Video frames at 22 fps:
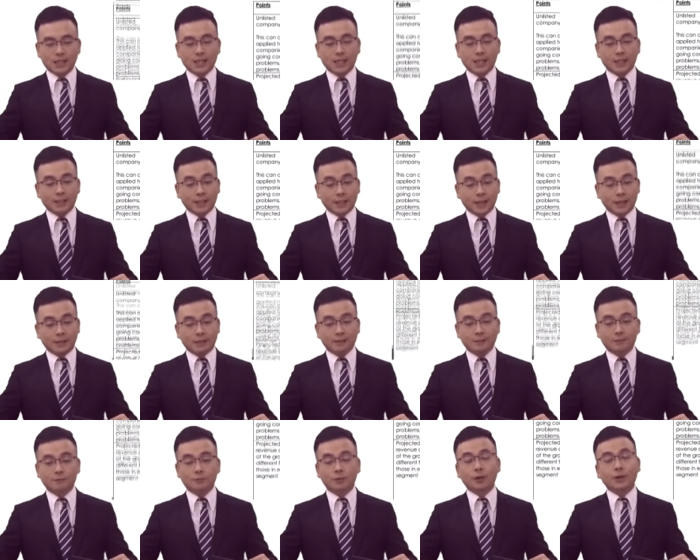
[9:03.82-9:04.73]
And
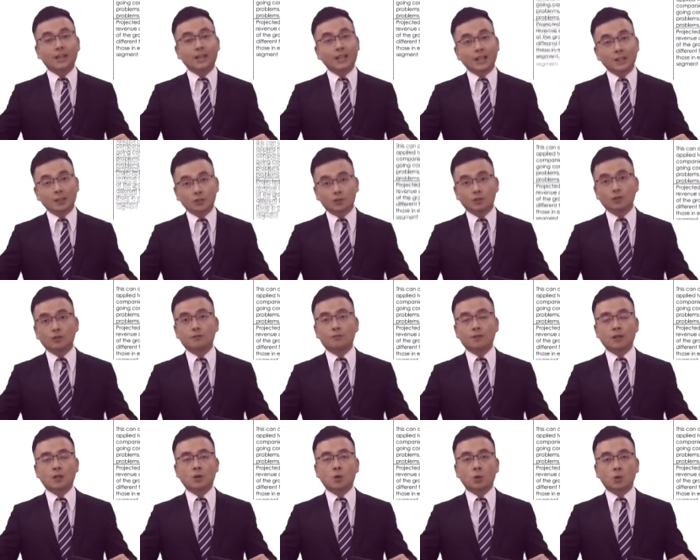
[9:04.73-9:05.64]
then for each of
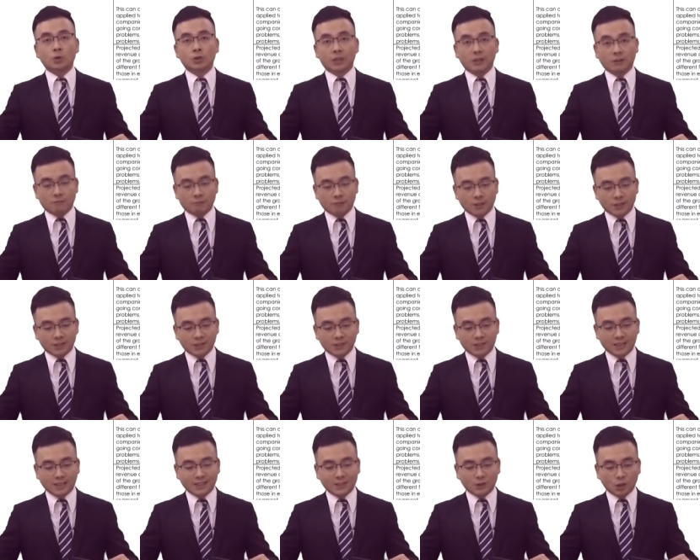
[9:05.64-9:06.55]
the audit
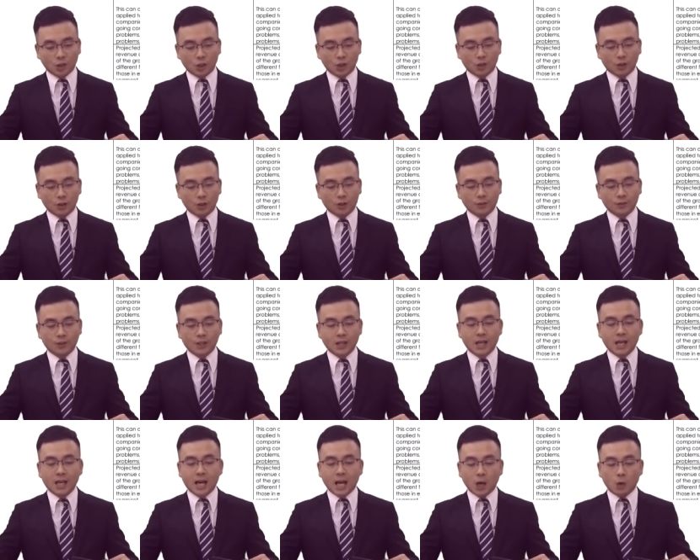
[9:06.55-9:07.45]
risk in turn,
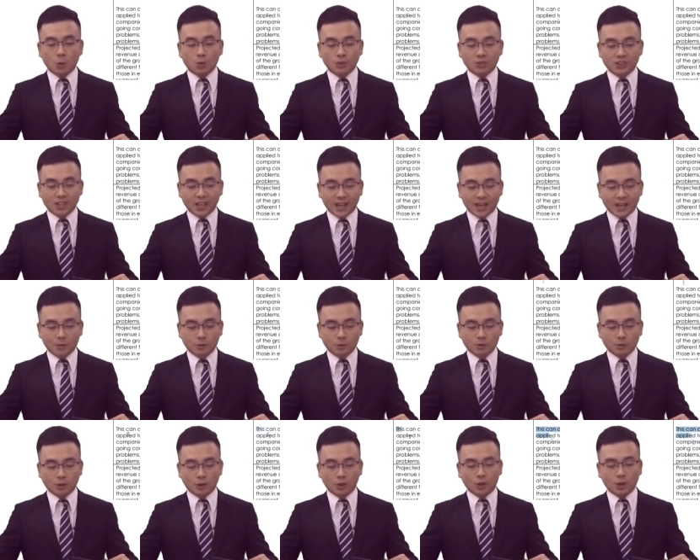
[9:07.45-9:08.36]
I will tell
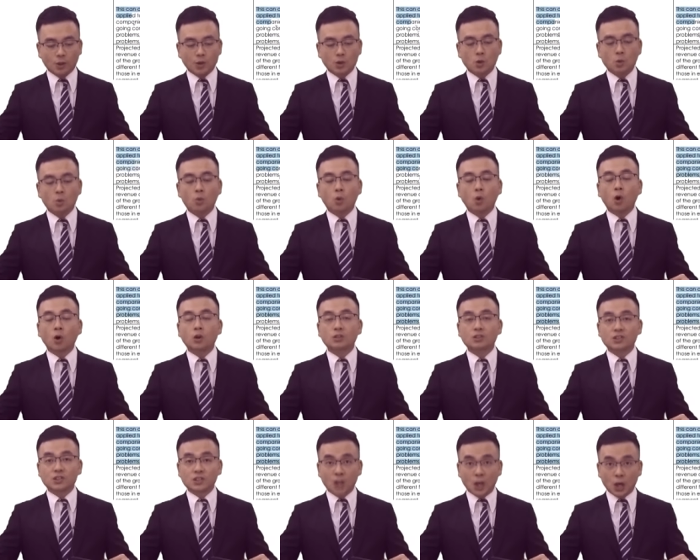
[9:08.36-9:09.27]
you what
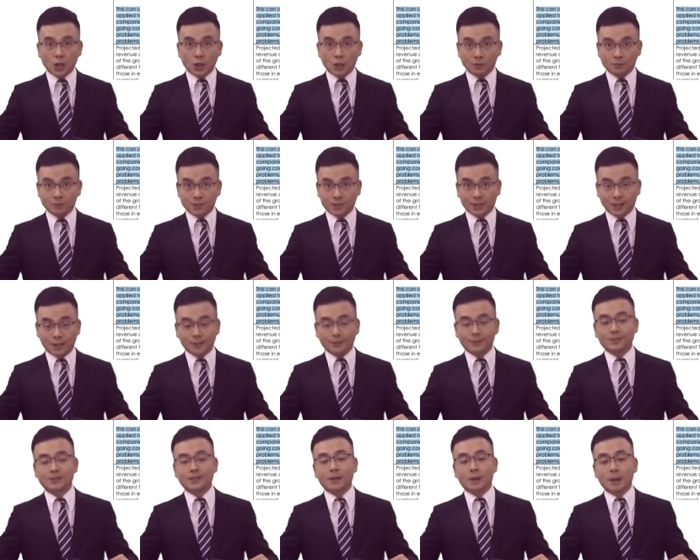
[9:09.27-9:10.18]

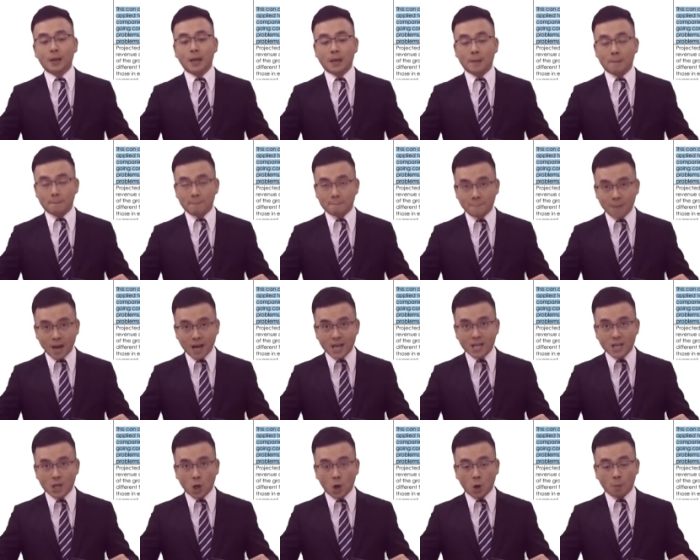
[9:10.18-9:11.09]
circumstance that it may
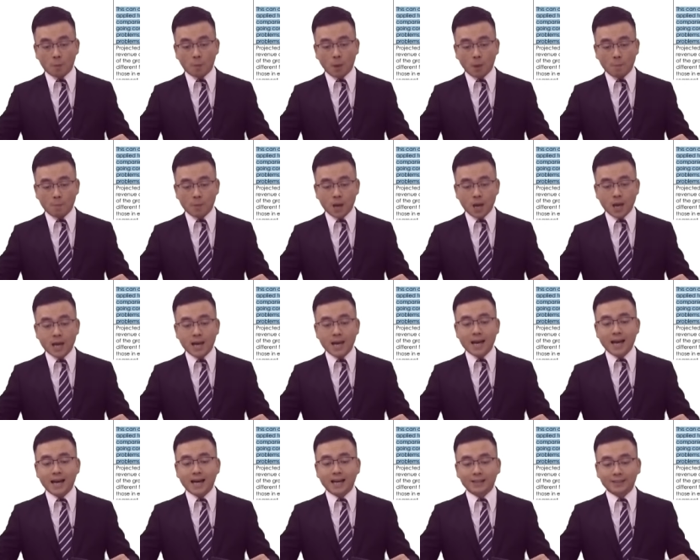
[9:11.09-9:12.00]
come up,
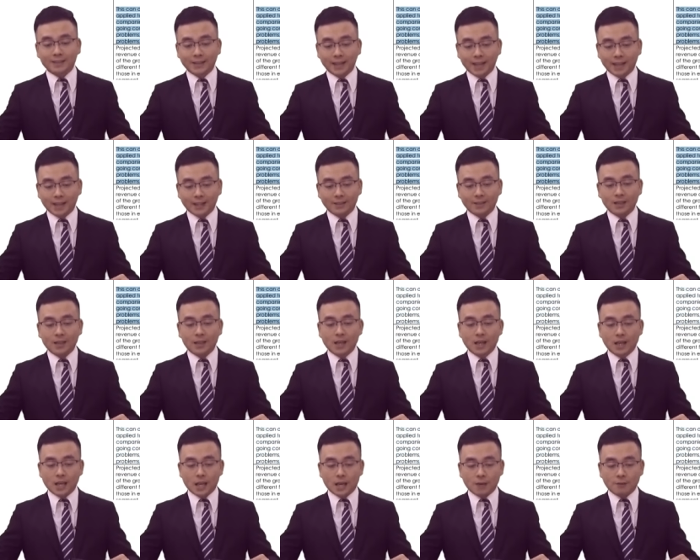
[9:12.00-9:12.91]
and then
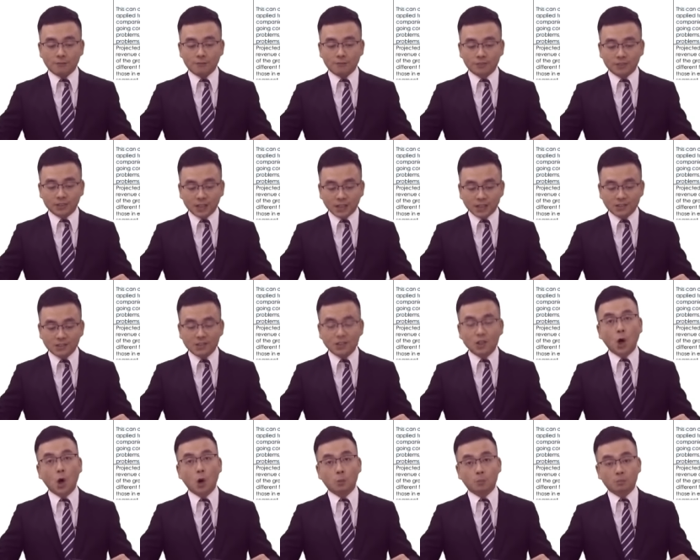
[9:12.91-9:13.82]
if this
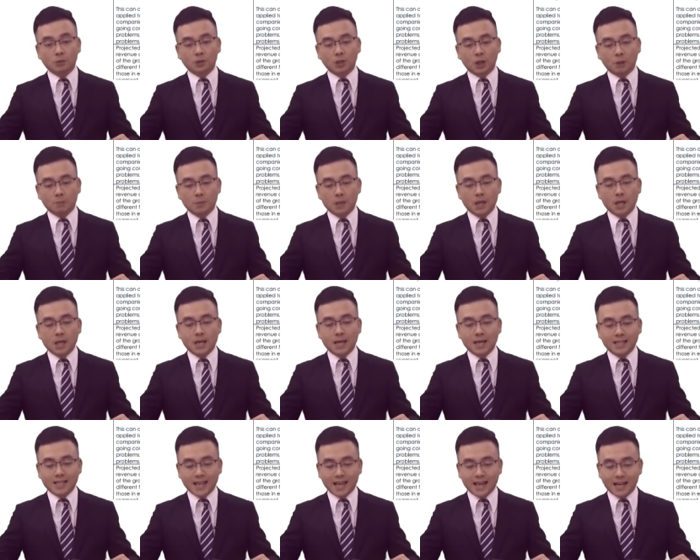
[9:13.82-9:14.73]
comes up,
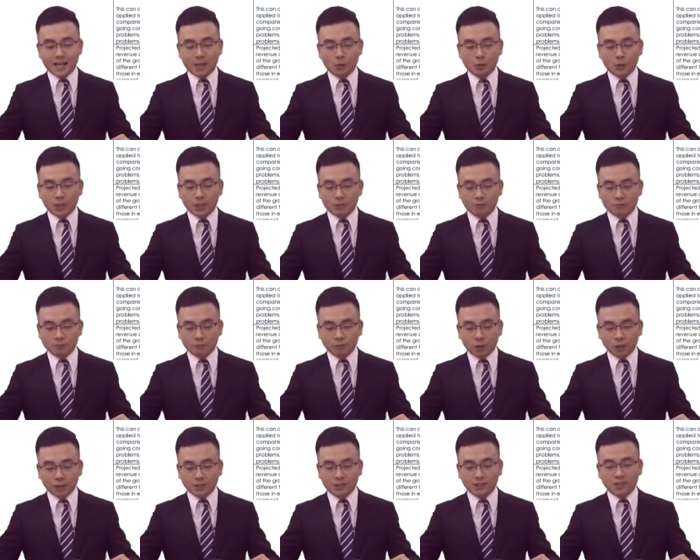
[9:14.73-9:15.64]
and how we can
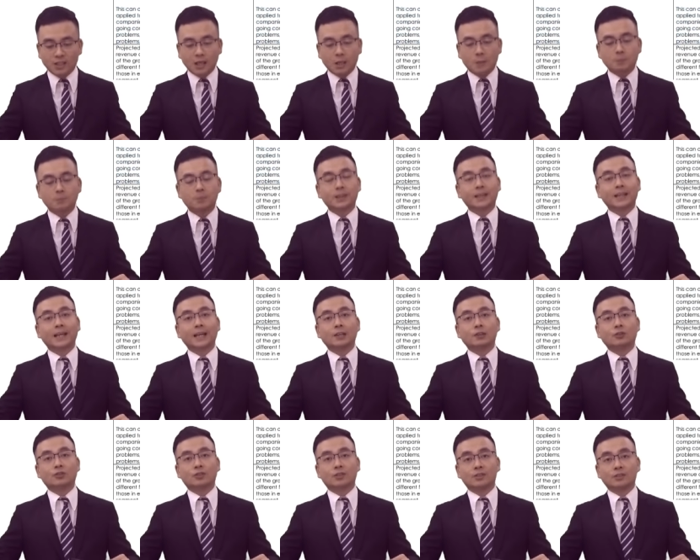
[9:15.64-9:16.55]
write the
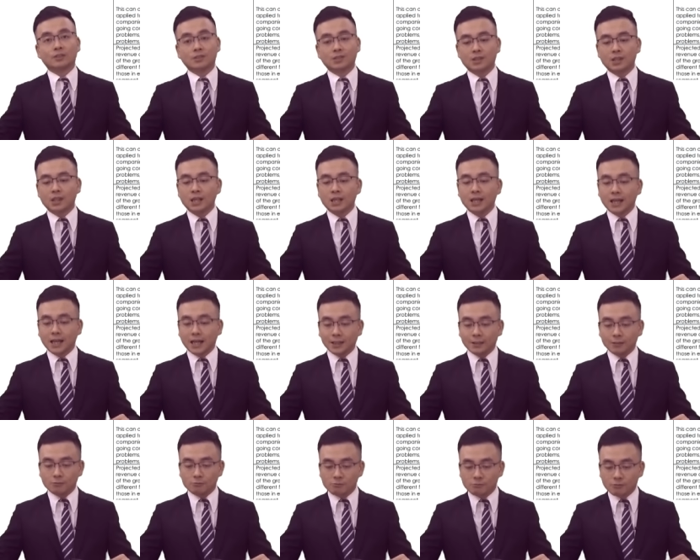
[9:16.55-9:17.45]
implications
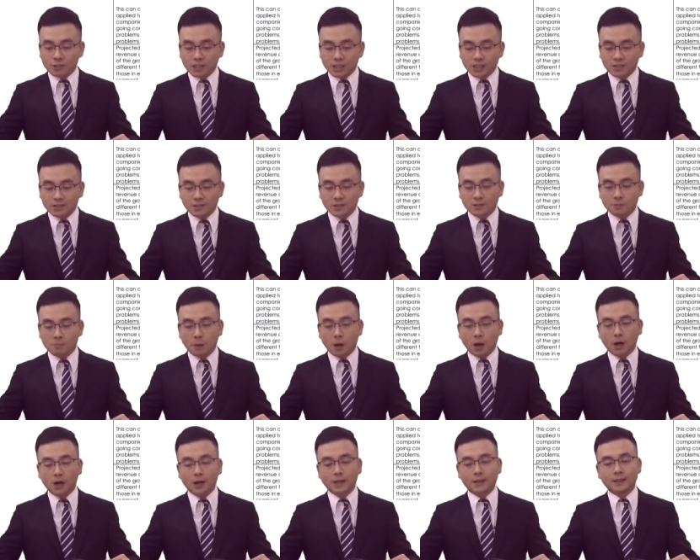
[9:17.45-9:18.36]
and the reasons
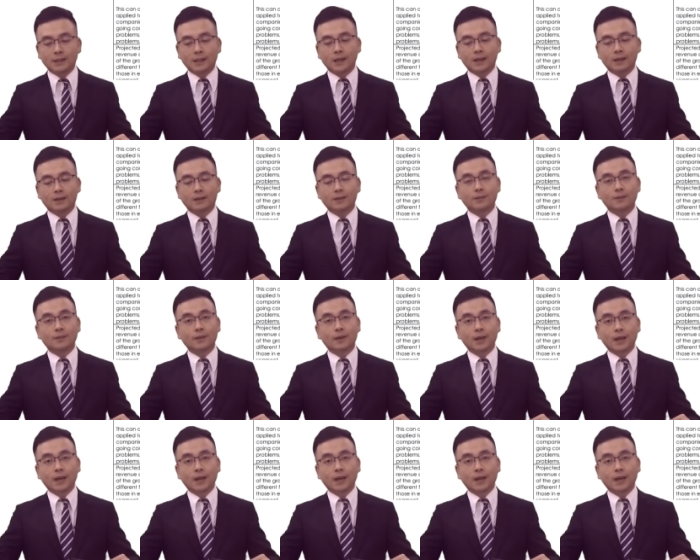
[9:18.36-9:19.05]
behind it,